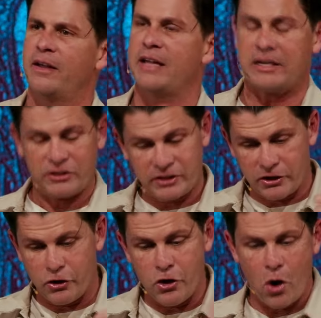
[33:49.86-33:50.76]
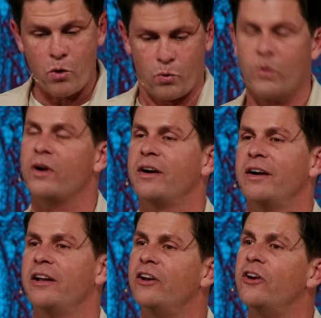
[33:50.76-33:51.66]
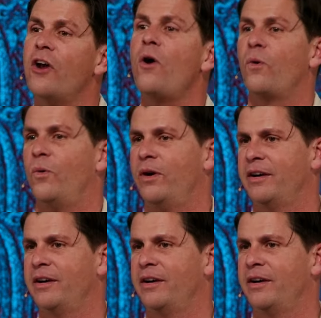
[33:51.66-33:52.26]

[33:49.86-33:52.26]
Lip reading: He actually said, no, no.